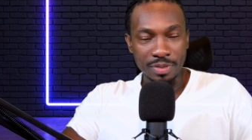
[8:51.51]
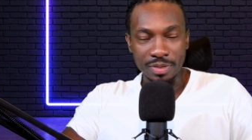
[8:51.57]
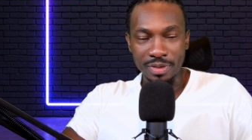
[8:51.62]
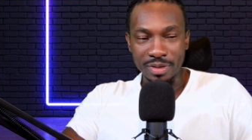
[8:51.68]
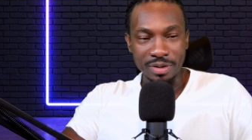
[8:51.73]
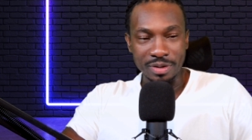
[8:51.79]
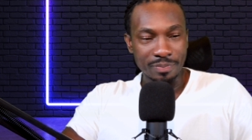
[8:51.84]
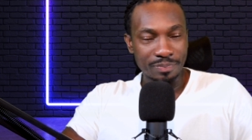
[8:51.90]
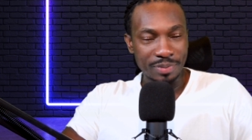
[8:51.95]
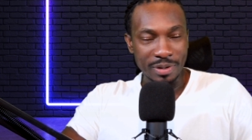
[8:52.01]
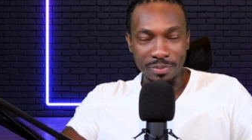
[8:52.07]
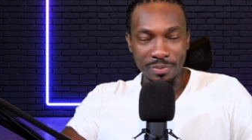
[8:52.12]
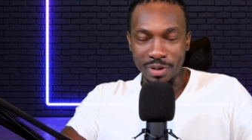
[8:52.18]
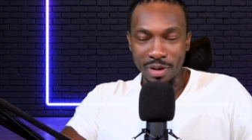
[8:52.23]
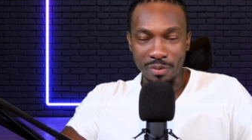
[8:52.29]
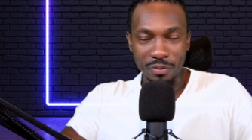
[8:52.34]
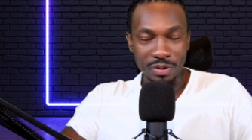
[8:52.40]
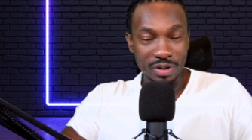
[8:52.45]
The people
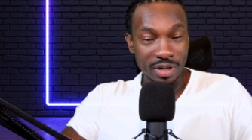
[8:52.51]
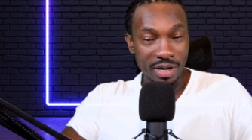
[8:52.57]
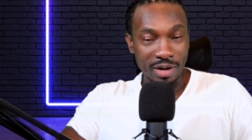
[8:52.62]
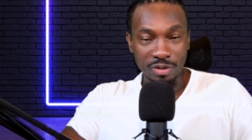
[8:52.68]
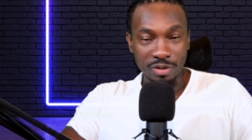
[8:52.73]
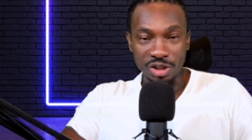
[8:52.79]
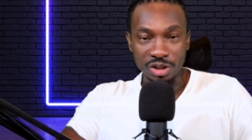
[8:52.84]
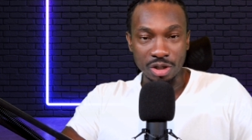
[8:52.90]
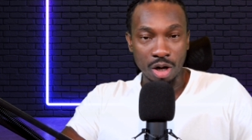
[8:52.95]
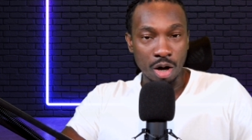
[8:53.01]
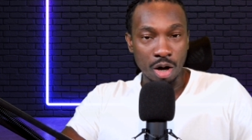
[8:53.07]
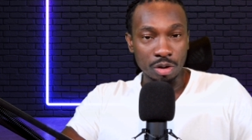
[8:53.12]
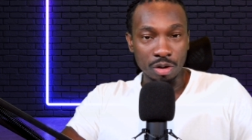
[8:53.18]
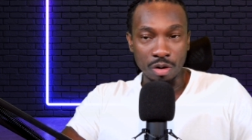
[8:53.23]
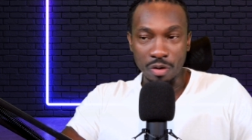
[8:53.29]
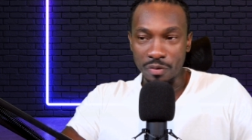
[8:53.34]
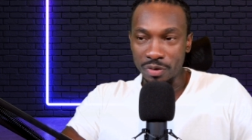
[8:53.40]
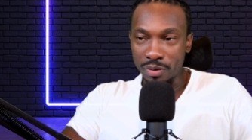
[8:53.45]
that were there were just all
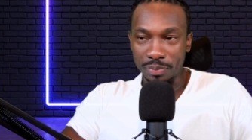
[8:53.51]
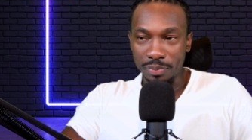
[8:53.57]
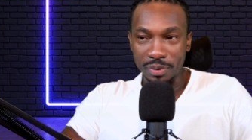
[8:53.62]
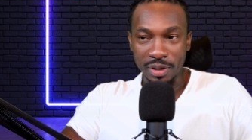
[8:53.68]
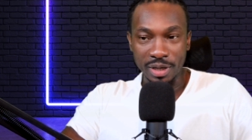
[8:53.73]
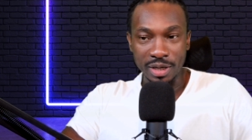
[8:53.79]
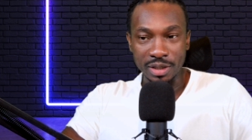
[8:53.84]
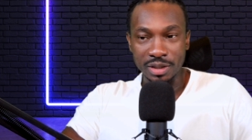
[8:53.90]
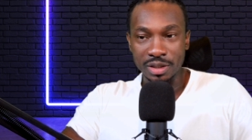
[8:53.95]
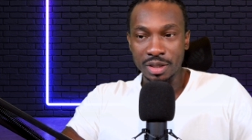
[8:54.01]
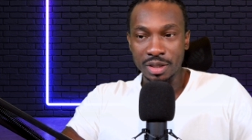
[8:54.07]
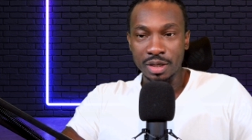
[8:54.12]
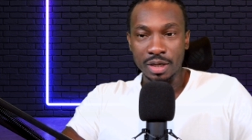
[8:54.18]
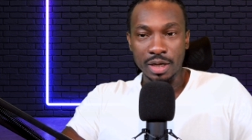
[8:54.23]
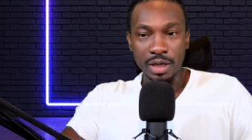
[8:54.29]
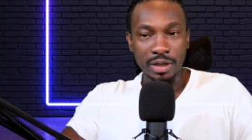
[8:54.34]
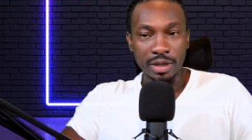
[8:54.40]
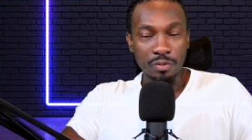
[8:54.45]
over the place,
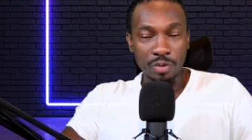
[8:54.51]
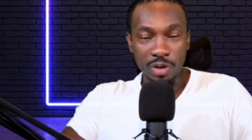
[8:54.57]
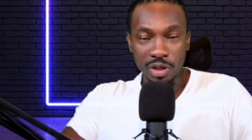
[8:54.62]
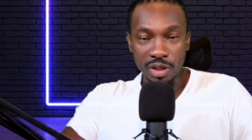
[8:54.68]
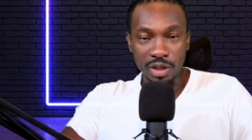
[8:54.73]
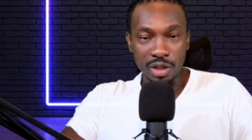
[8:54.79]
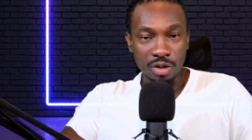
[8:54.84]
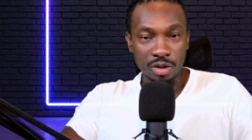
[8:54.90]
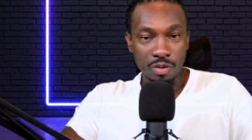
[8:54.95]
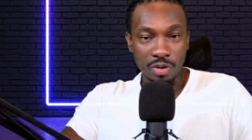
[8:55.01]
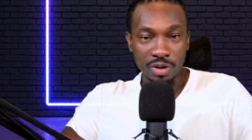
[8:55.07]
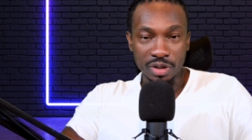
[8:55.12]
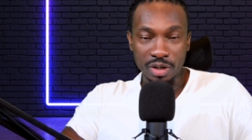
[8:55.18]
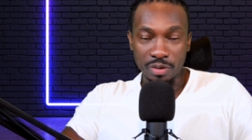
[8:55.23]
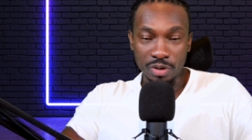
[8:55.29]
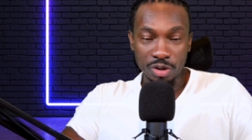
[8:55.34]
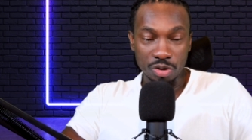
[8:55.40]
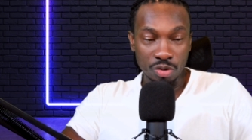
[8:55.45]
and they really didn't know what they
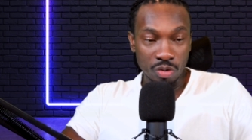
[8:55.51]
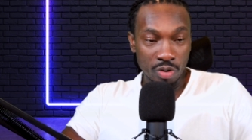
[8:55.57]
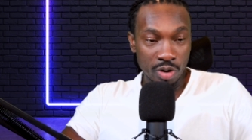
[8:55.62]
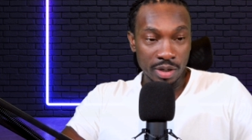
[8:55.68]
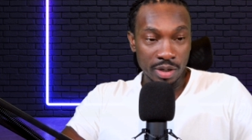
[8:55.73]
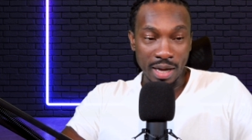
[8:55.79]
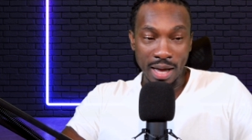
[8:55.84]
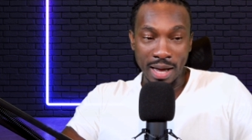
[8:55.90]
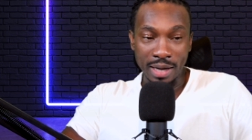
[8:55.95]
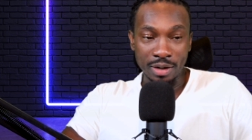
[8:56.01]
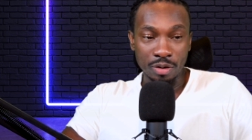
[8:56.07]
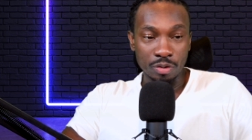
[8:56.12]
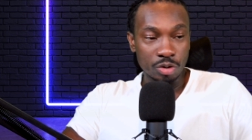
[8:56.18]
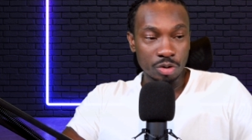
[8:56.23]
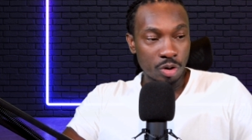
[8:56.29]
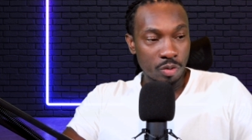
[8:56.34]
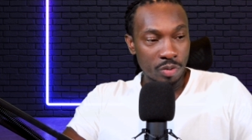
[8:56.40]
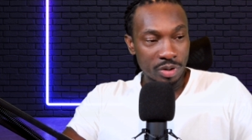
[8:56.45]
were doing. I don't
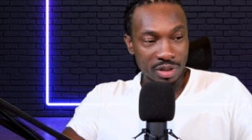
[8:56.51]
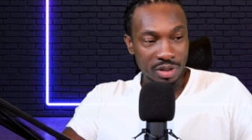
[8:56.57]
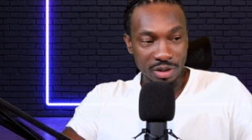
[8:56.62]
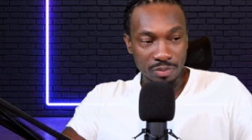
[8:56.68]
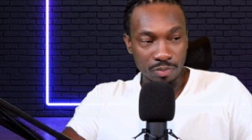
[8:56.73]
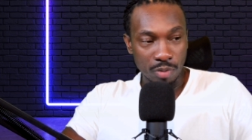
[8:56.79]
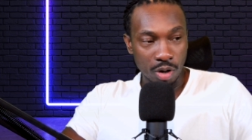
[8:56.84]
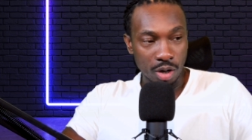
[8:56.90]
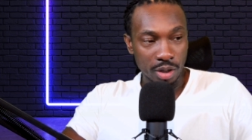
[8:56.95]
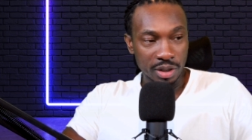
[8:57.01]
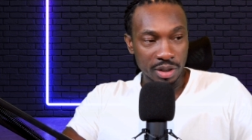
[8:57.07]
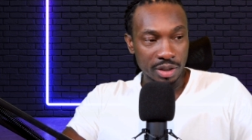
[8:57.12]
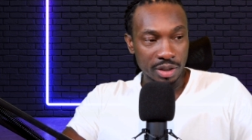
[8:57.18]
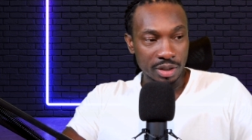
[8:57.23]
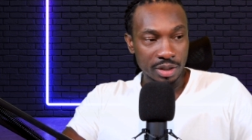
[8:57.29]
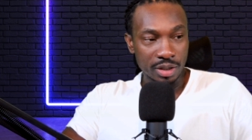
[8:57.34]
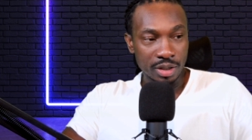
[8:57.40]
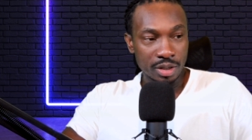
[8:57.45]
know what this market
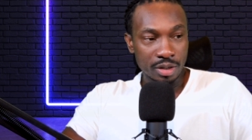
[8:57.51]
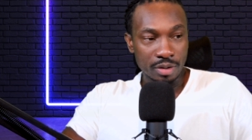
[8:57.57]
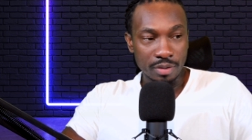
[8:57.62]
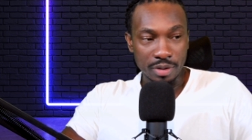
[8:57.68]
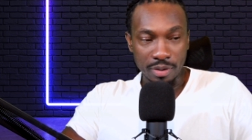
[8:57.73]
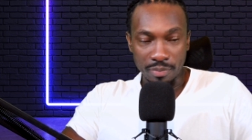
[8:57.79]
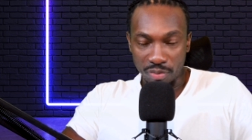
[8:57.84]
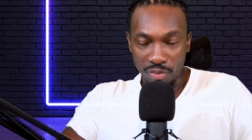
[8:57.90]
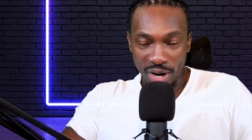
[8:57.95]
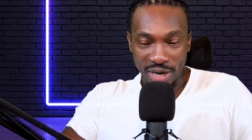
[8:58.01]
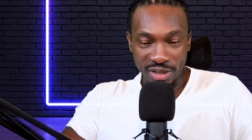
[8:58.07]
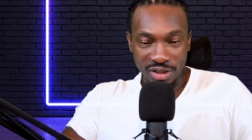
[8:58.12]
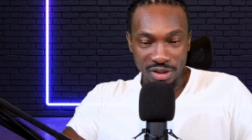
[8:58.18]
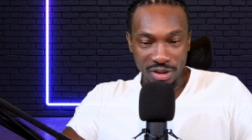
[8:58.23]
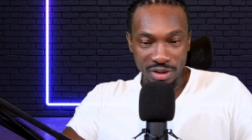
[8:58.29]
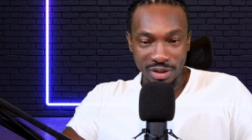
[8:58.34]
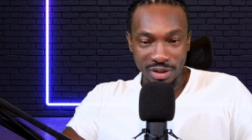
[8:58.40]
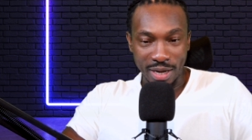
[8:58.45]
the branch
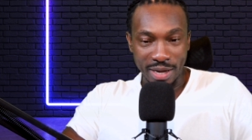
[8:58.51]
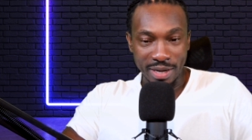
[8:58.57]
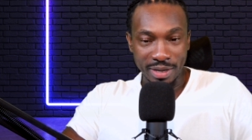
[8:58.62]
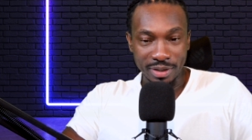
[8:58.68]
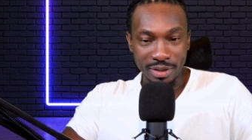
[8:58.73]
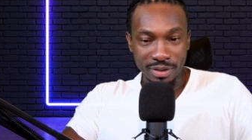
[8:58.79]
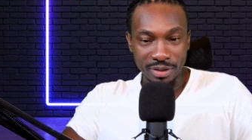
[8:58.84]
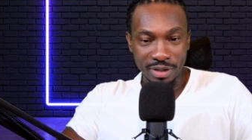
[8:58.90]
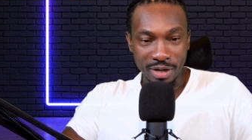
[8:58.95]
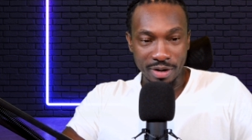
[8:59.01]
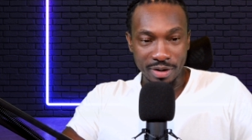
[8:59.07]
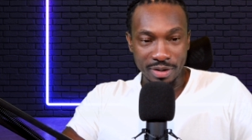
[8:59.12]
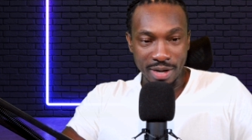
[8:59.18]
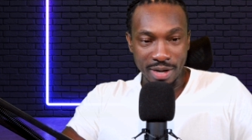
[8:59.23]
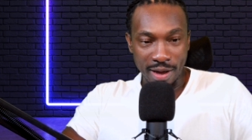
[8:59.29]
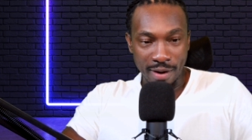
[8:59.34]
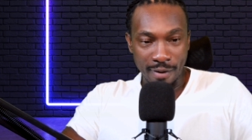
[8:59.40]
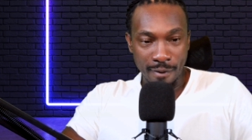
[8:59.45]
is like there
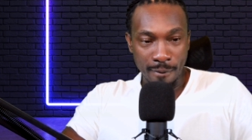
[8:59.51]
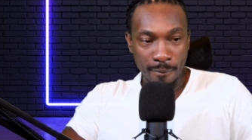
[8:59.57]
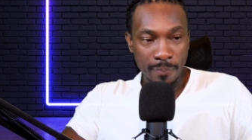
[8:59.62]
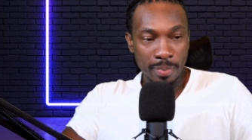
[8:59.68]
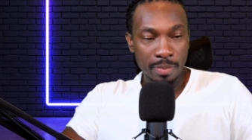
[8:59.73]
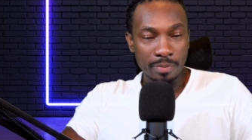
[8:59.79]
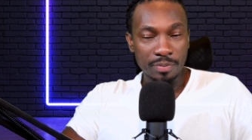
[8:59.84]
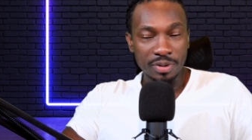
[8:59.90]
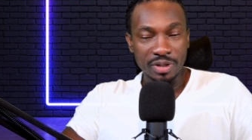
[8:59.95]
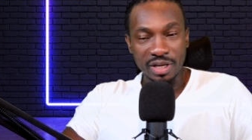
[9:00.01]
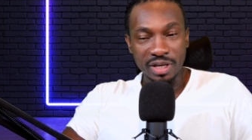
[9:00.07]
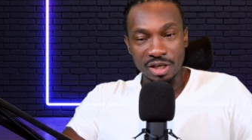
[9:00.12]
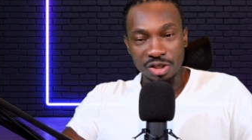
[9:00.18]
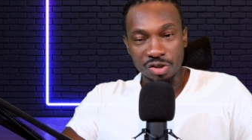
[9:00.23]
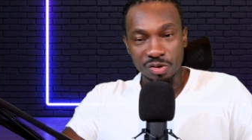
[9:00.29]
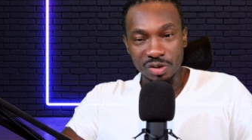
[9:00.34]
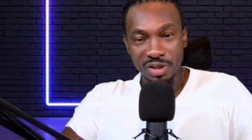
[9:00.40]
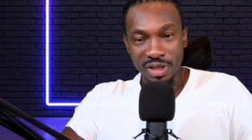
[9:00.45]
now, but the
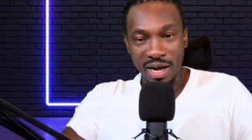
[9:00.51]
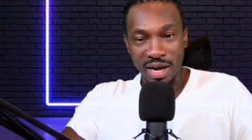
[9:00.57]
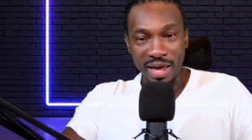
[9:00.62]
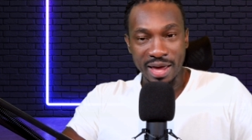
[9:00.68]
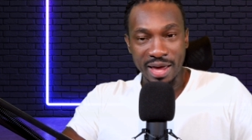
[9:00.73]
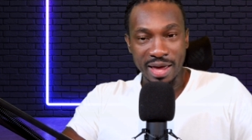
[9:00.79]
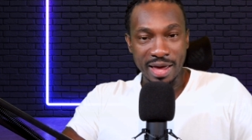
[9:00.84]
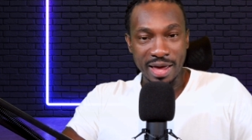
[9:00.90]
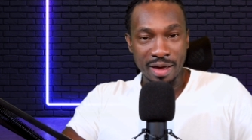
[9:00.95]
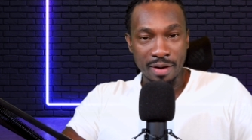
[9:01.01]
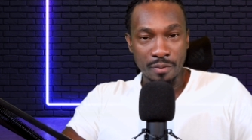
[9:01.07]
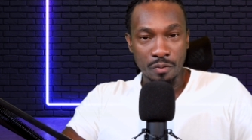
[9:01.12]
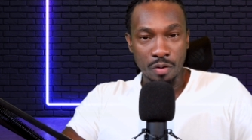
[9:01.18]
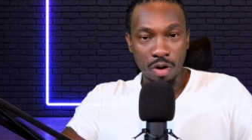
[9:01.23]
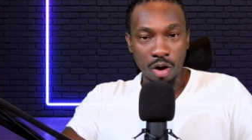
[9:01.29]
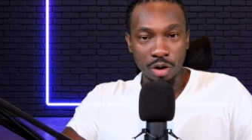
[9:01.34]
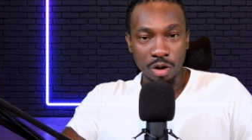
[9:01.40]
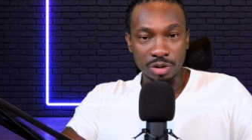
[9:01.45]
issues that I had were
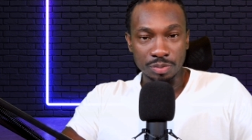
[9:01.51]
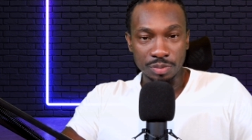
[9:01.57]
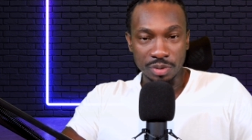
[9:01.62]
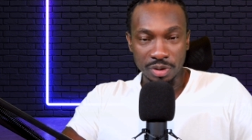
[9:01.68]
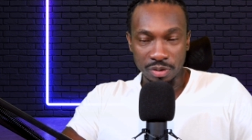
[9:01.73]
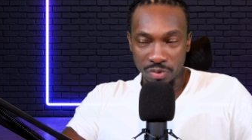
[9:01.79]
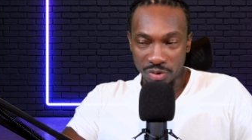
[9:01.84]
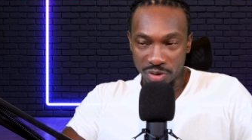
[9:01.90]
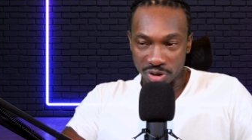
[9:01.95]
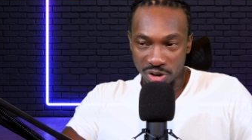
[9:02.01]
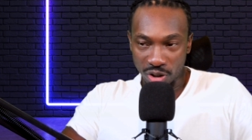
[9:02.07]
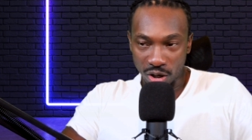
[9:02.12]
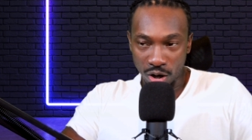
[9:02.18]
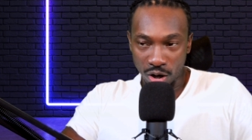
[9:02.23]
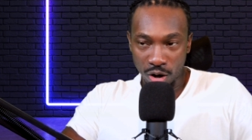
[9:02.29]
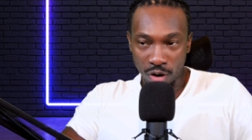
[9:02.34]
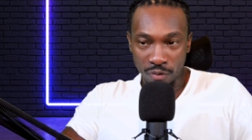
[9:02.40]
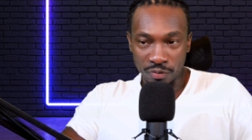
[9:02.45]
ultimately
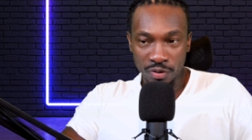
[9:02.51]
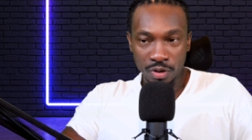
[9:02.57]
resolved.